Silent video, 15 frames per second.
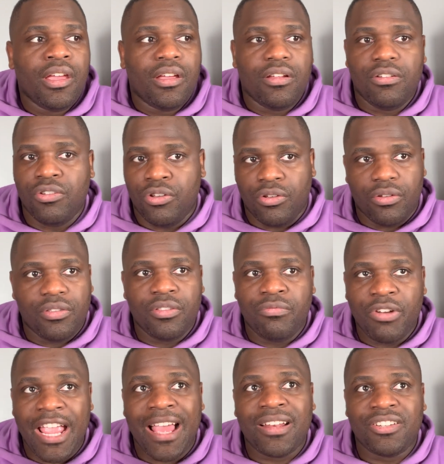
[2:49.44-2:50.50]
look, the
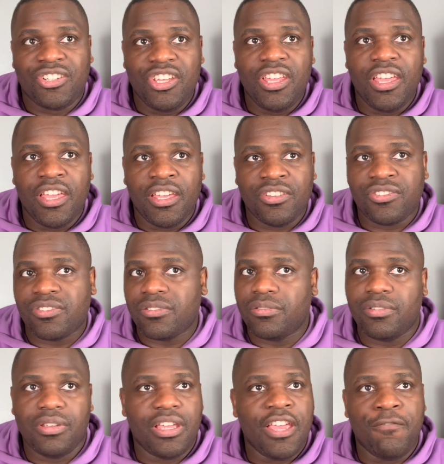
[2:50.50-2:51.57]
reality is
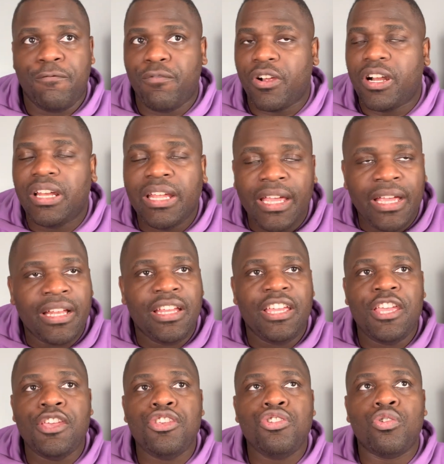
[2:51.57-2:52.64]
if
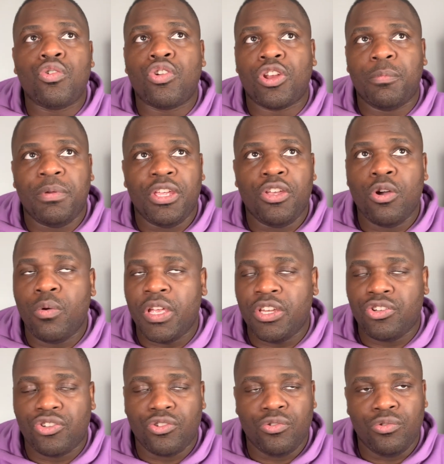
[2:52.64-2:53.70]
clearly you're going to be
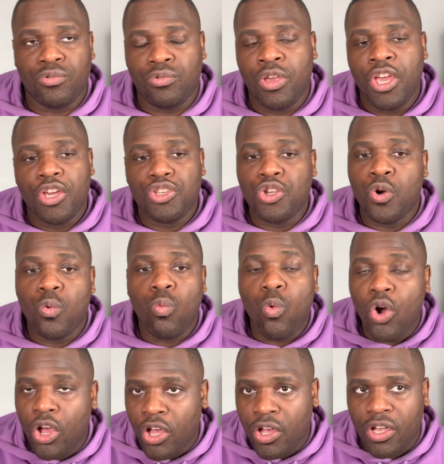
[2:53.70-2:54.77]
going to your
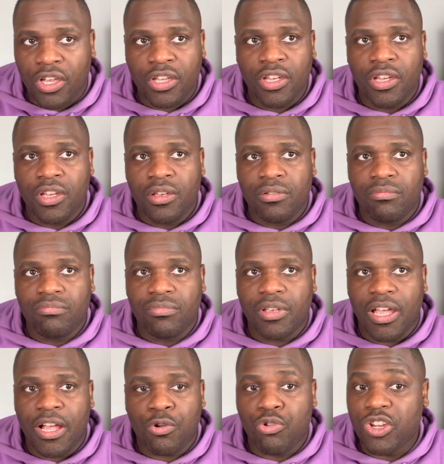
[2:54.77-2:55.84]
work
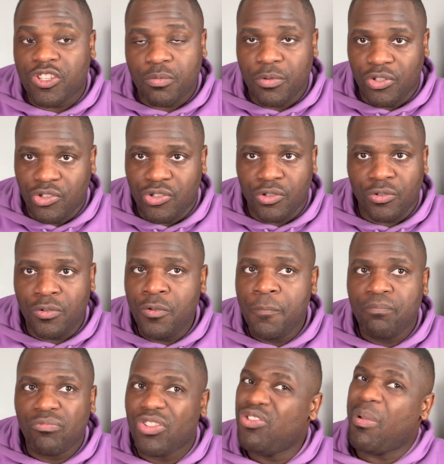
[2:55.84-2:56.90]
at Christmas do,
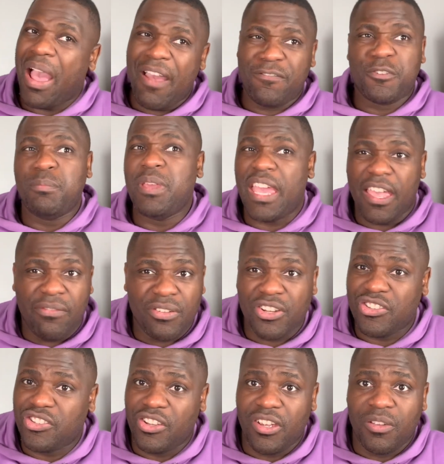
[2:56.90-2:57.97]
you have to behave in a
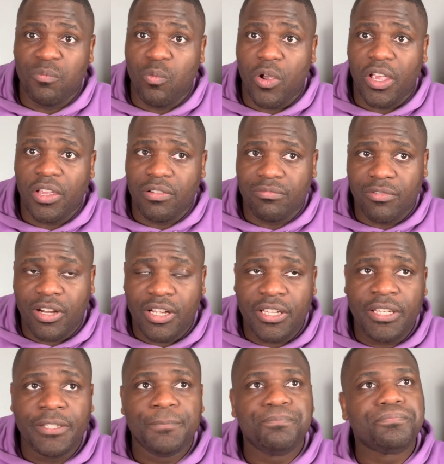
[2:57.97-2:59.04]
certain way,
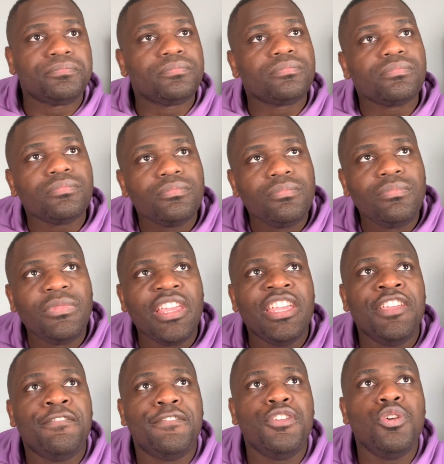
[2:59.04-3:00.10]
right?
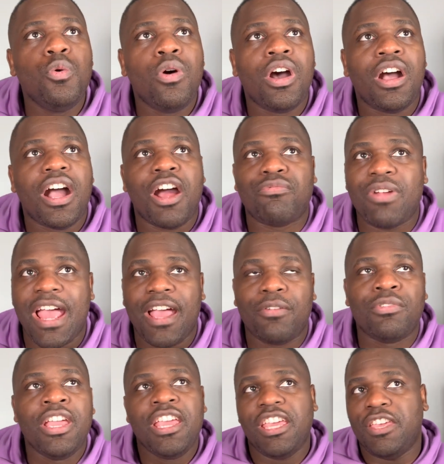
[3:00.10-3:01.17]
If you are
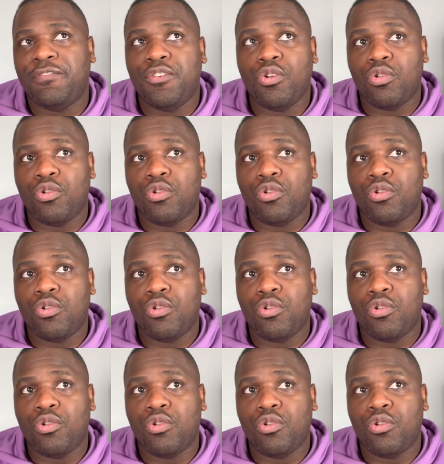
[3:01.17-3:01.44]
around, if you're